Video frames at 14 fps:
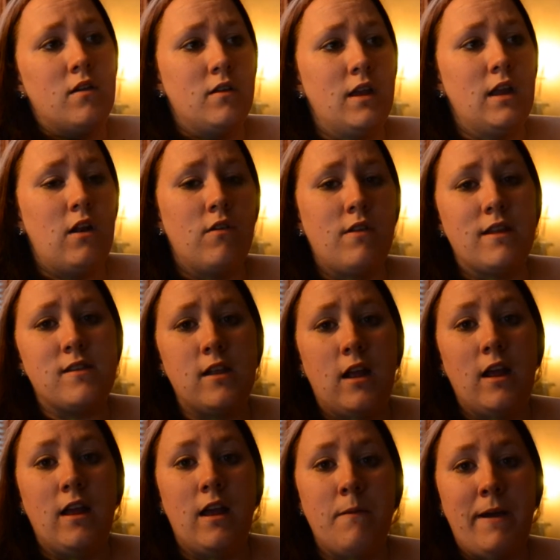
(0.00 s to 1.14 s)
you know, that's
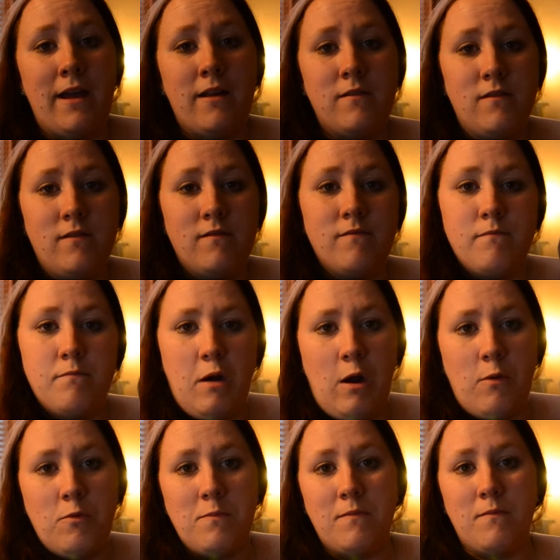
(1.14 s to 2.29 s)
not a bad
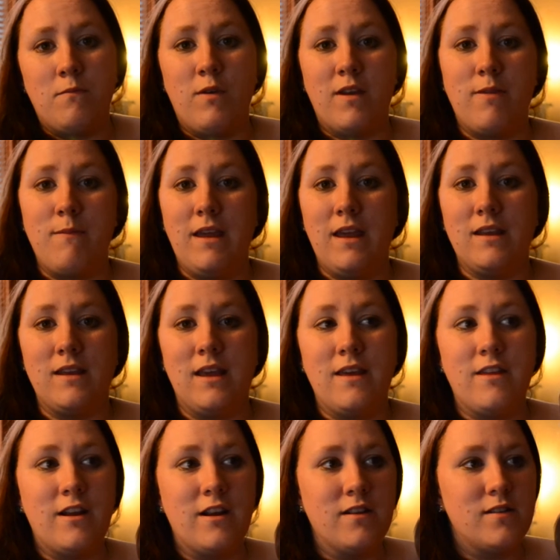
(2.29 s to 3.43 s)
problem with me
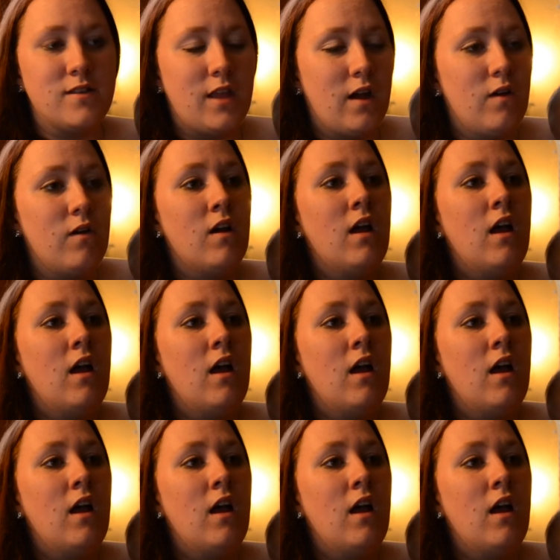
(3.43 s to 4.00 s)
either, so